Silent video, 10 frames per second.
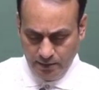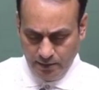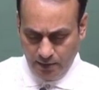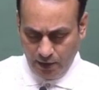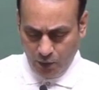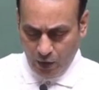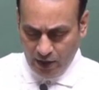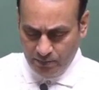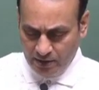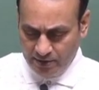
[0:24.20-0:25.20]

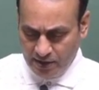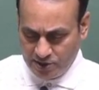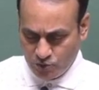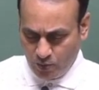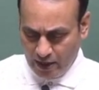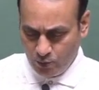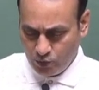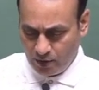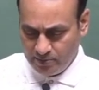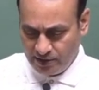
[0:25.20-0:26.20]
What will be the square
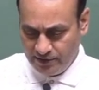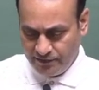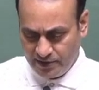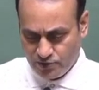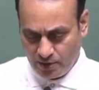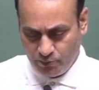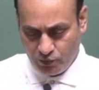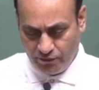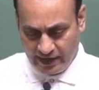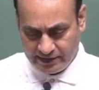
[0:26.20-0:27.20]
root of the difference of
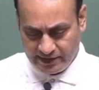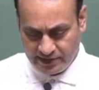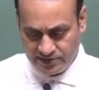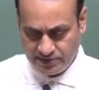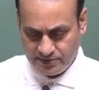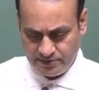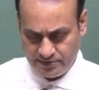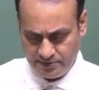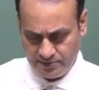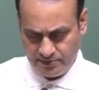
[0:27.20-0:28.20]
two factors
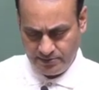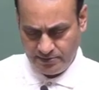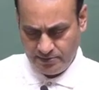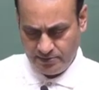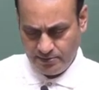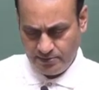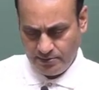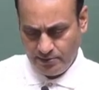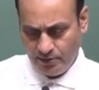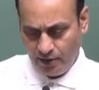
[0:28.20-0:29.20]

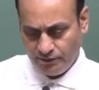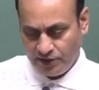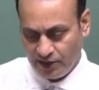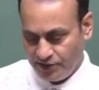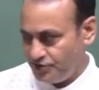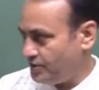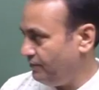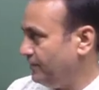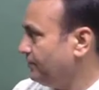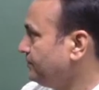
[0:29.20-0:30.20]
of
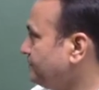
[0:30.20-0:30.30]
37?